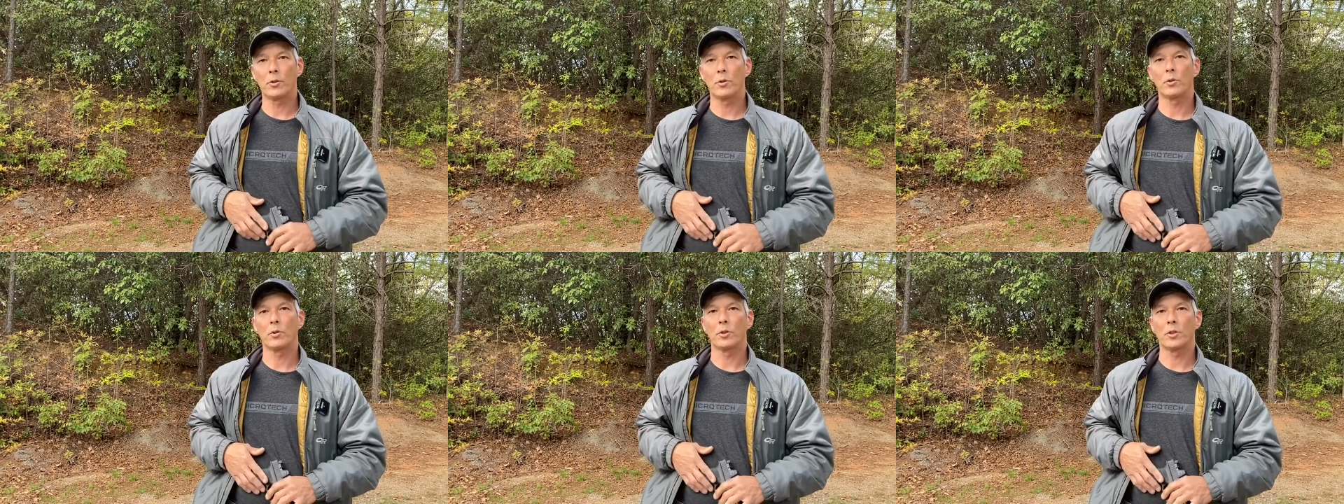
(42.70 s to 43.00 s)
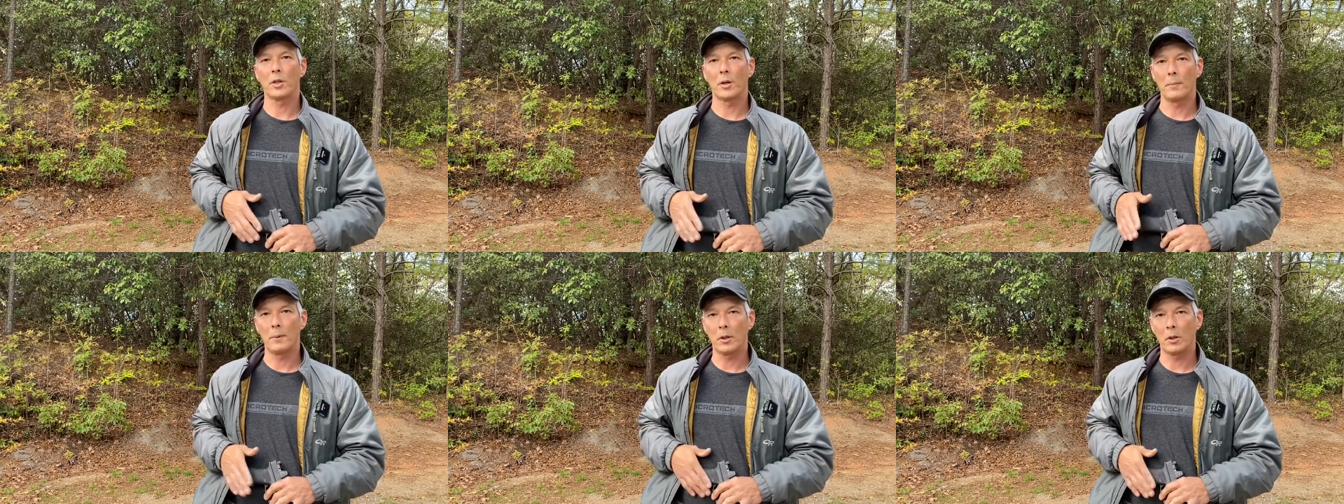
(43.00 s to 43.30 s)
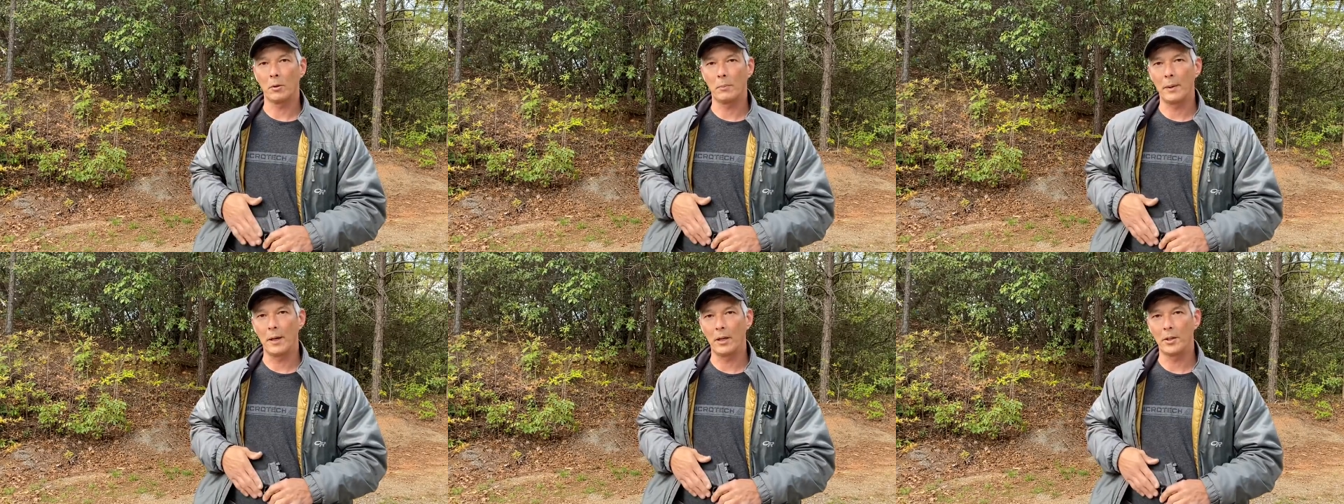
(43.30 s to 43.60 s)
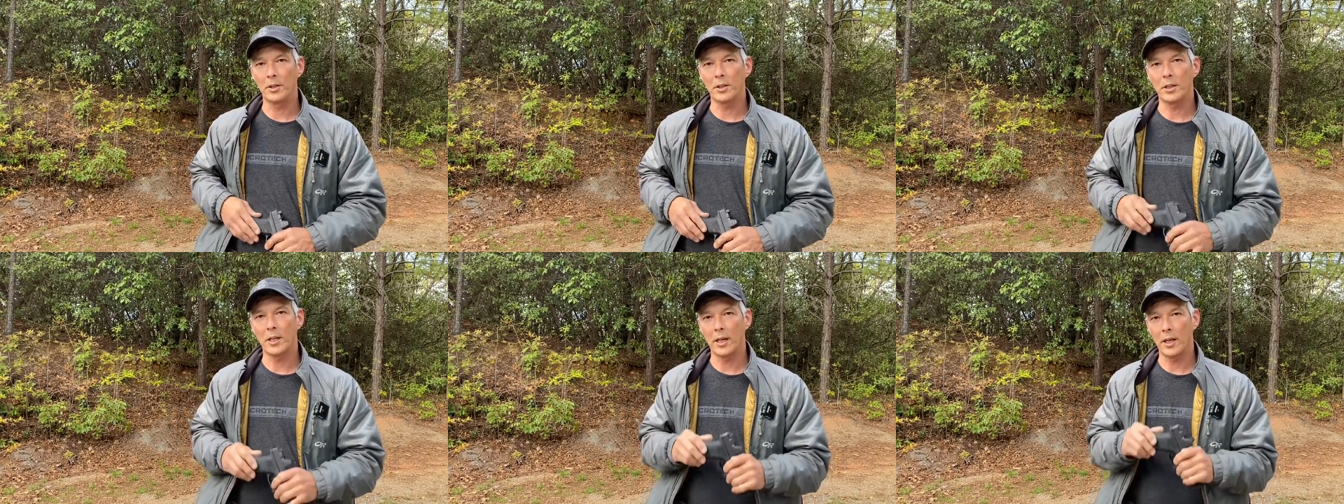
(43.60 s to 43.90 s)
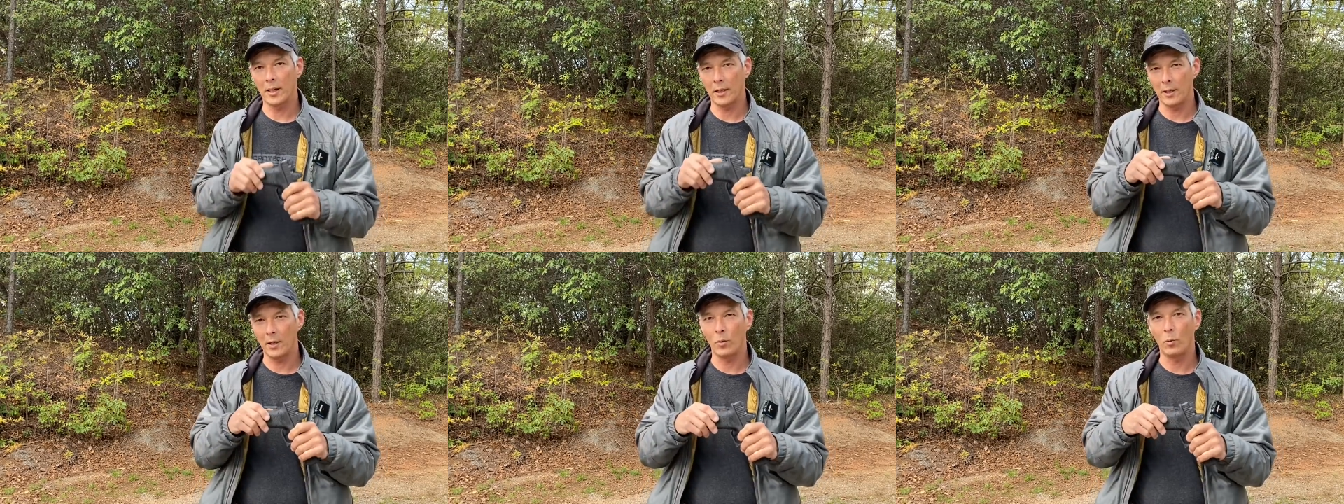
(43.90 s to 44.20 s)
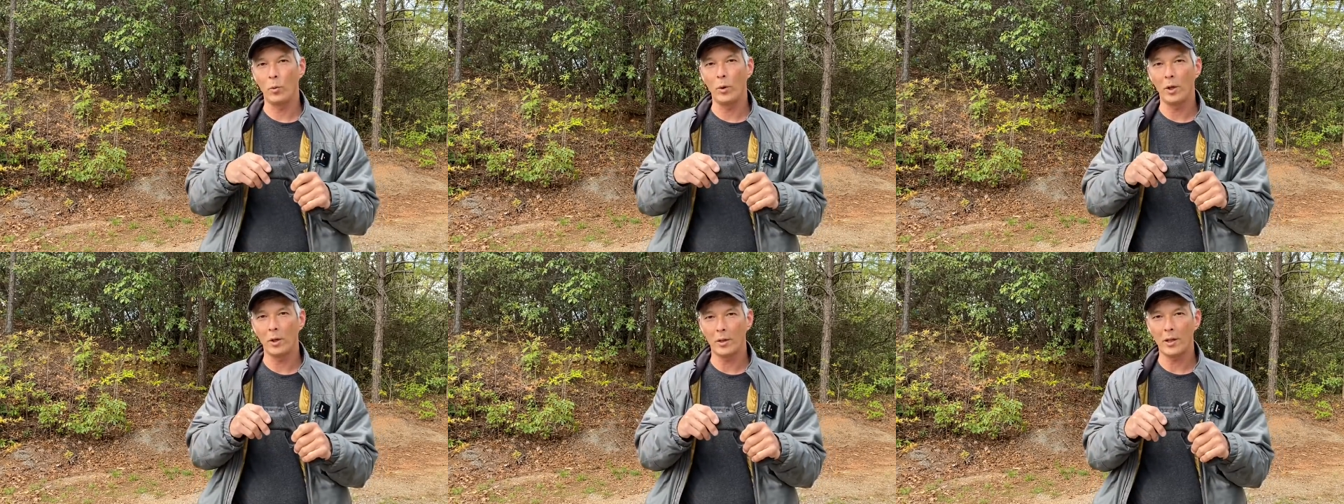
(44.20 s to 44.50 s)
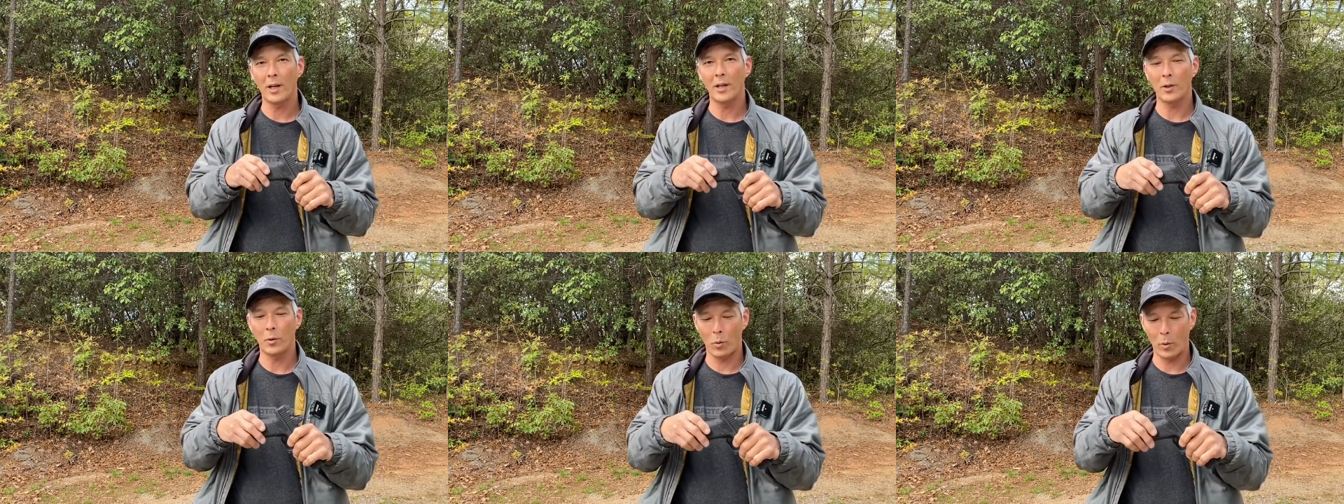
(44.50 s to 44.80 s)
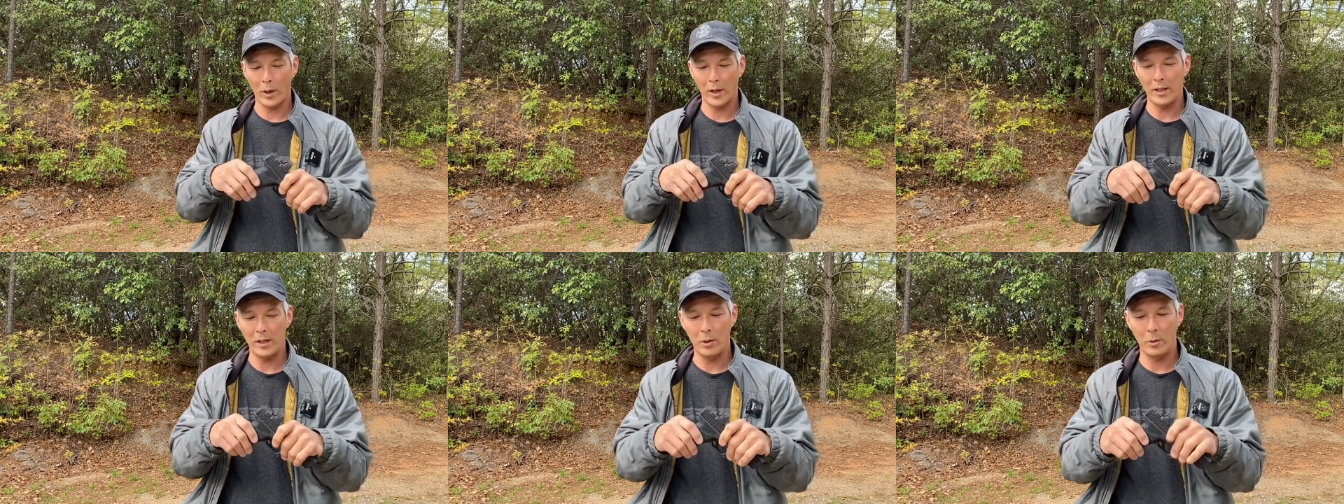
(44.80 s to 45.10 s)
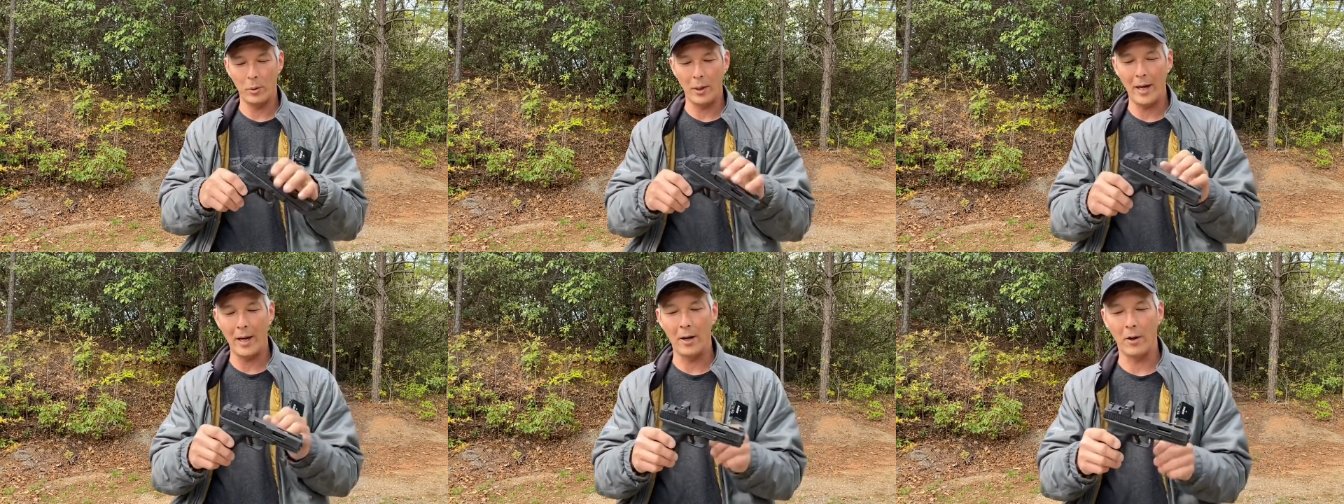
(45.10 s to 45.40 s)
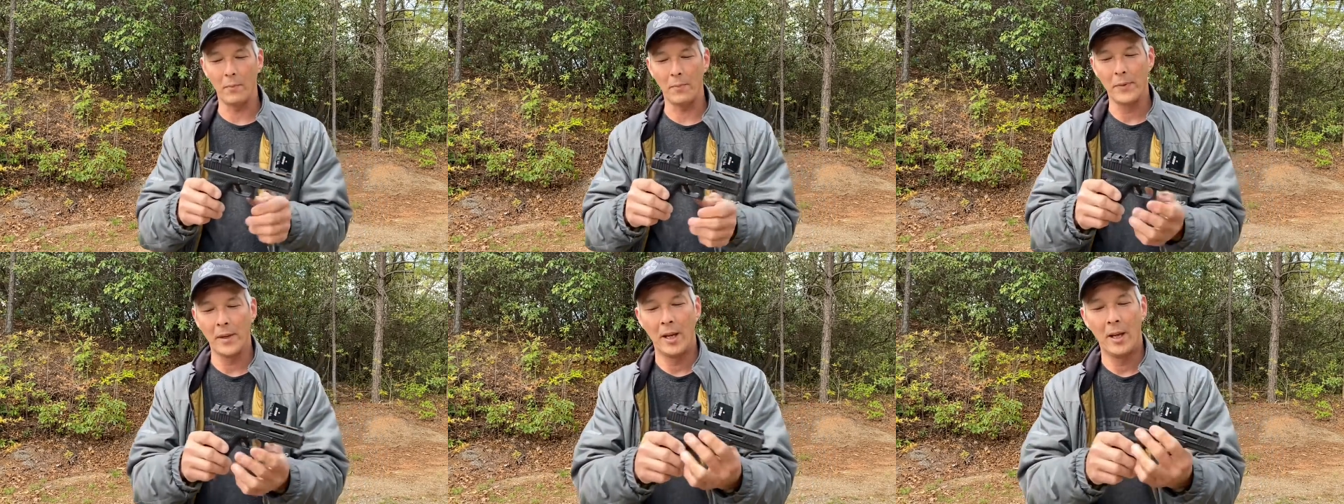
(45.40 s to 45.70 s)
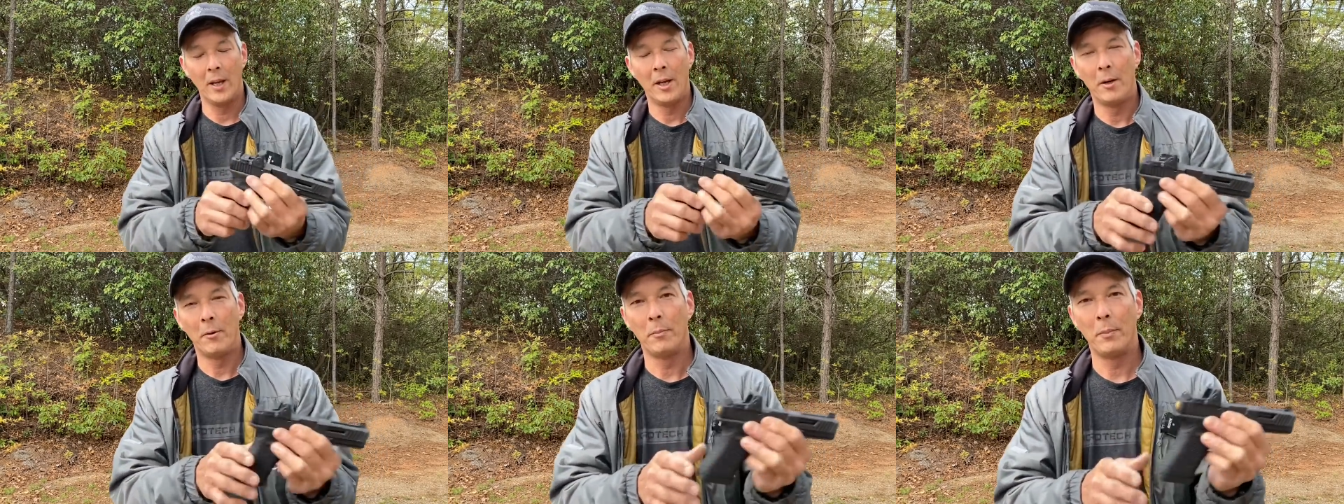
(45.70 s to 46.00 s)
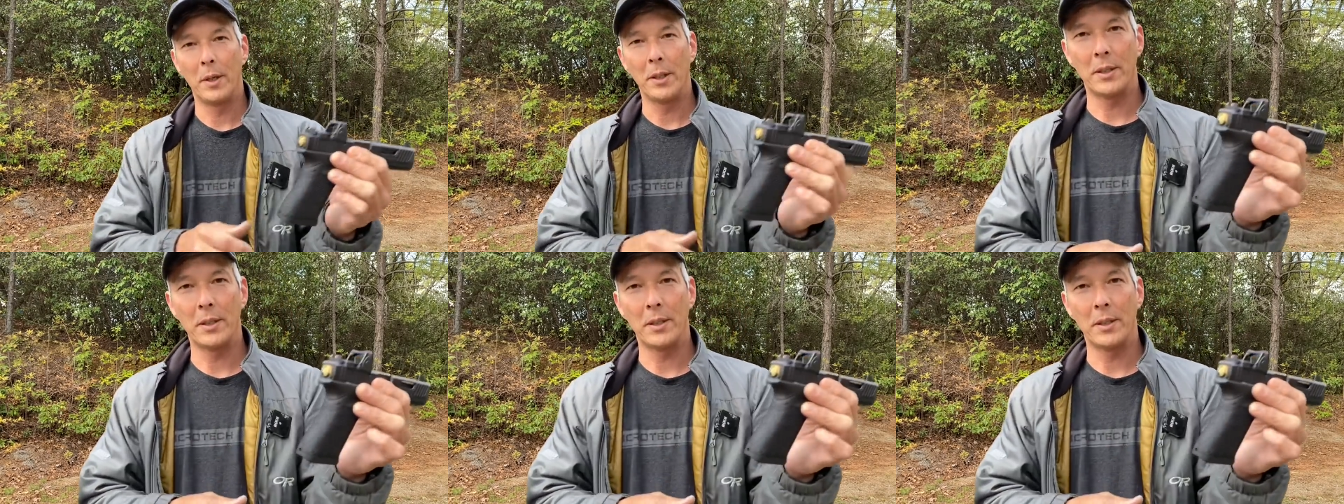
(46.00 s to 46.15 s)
your stomach or bare skin, it will kind of wear you out. But